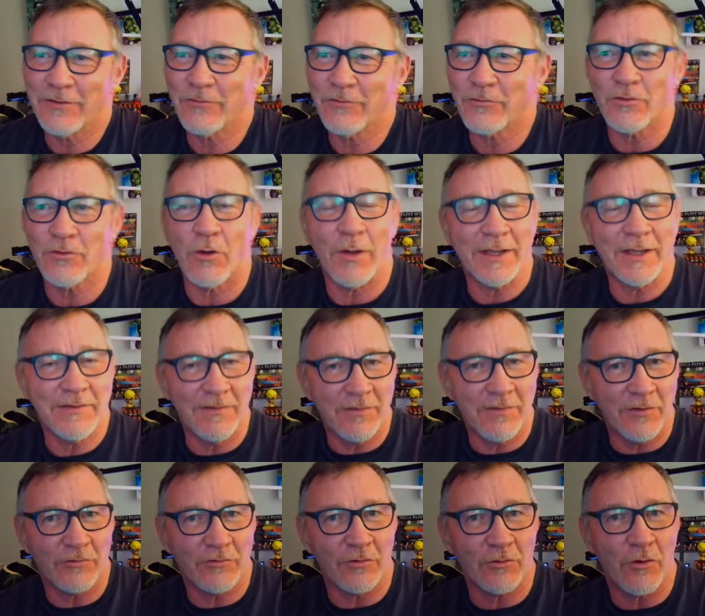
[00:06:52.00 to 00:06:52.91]
I did
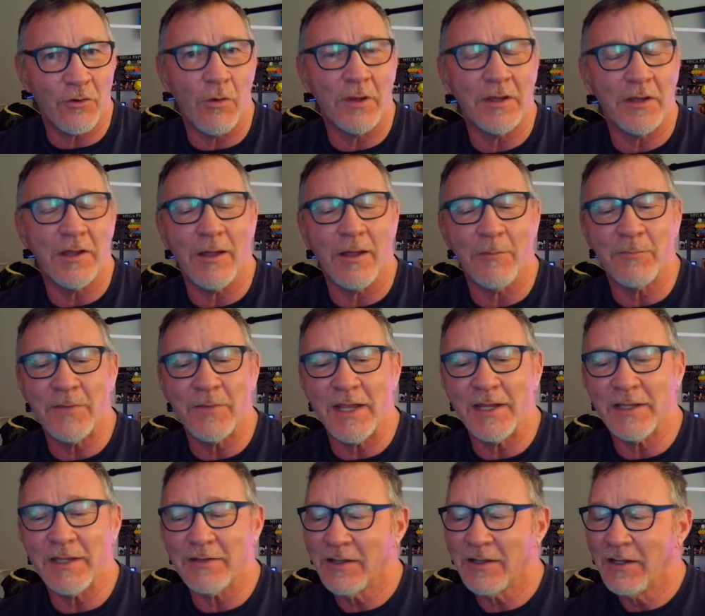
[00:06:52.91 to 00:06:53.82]
the Sequoia
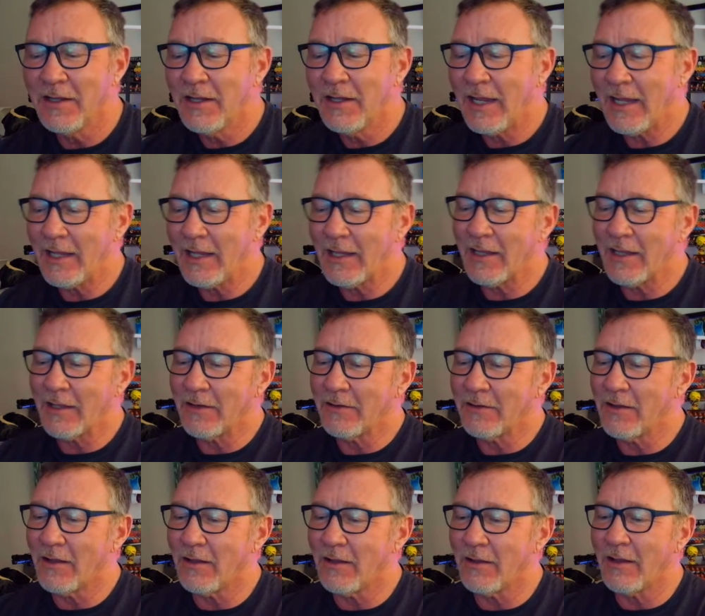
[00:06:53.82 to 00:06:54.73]
update,
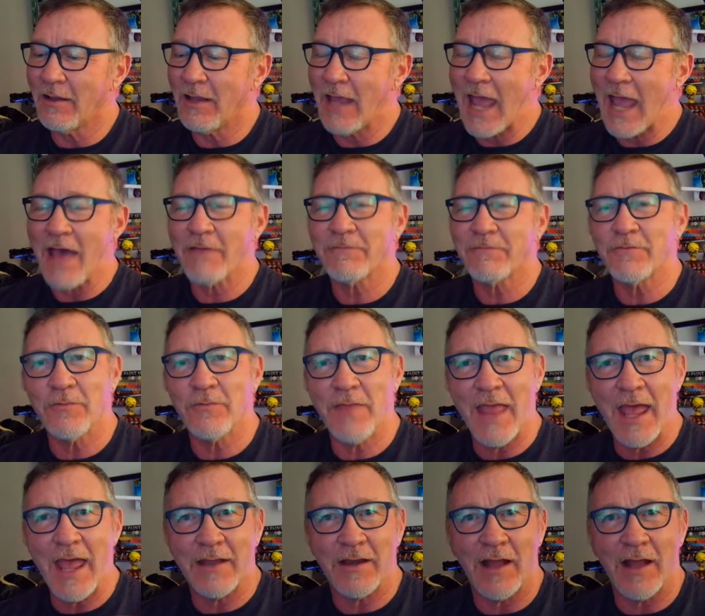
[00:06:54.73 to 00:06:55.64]
and after
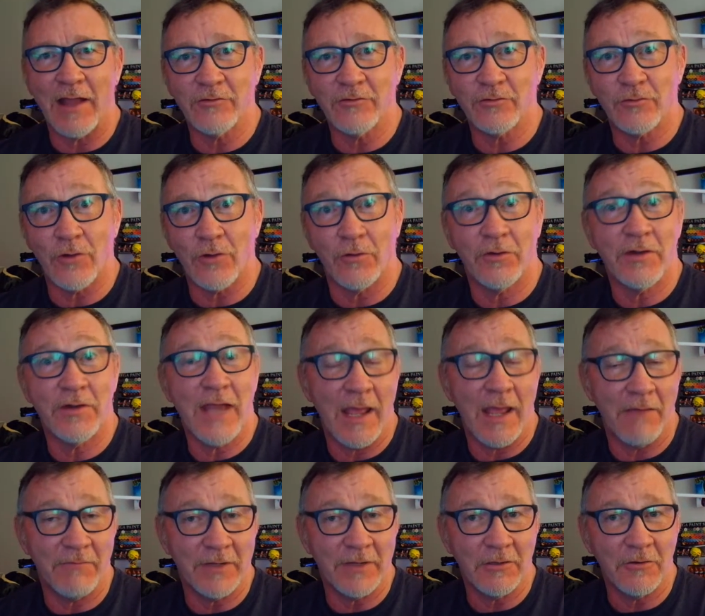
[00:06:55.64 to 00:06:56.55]
that, I started
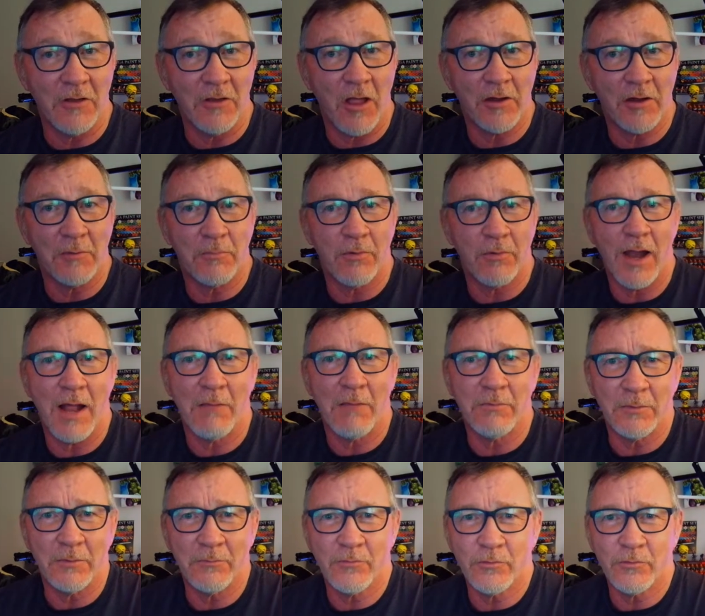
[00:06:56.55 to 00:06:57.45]
having a lot of
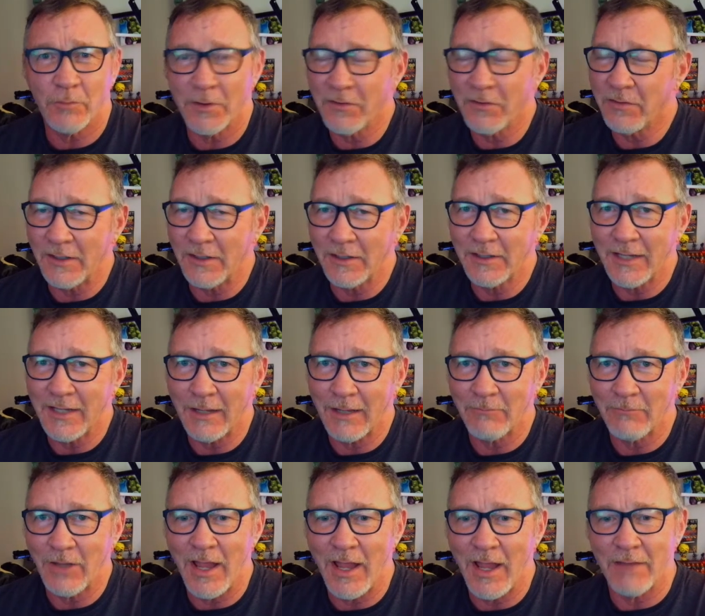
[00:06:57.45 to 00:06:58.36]
problems with Ecamm
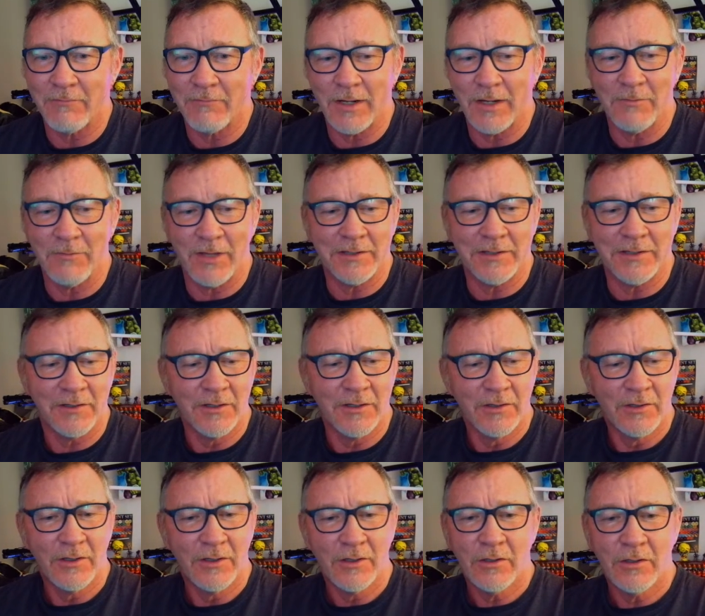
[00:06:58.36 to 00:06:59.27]
Live. And I'm like,
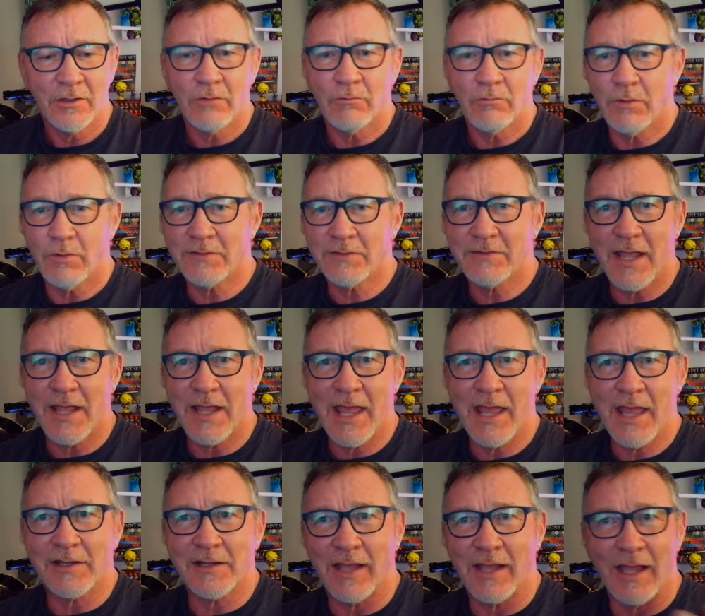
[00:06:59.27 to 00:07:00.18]
what the
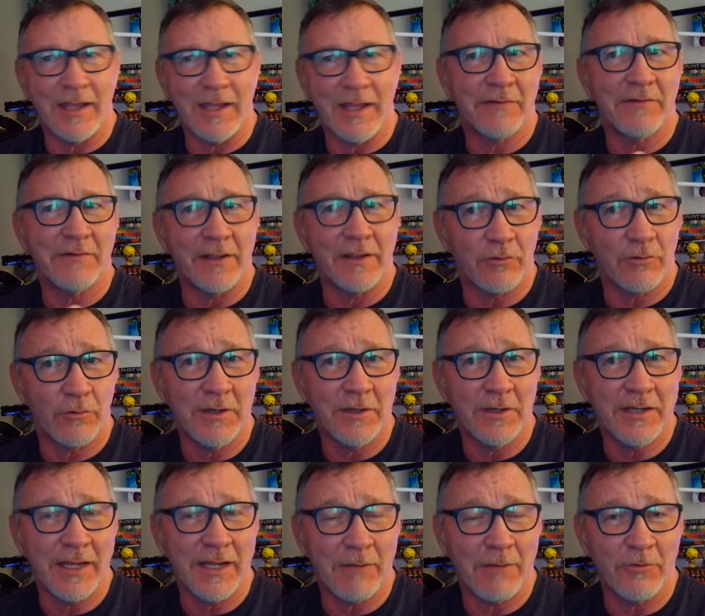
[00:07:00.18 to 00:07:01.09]
heck? I had like 3
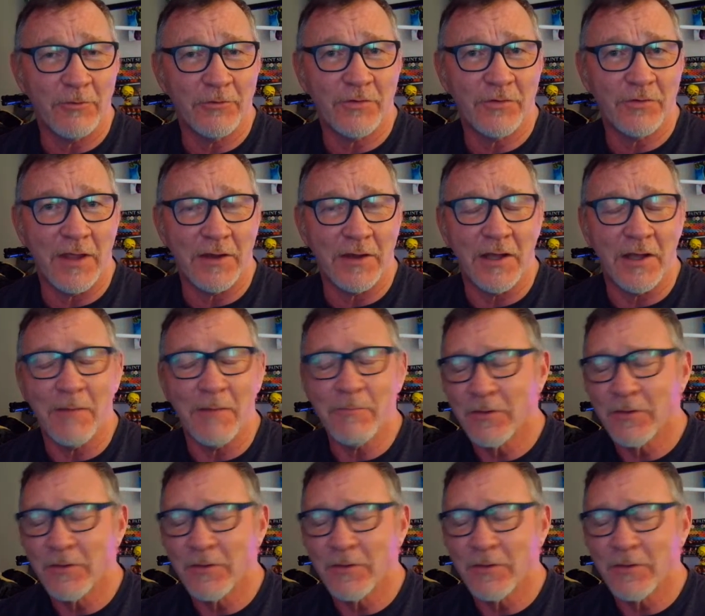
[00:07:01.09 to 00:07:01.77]
cameras set up,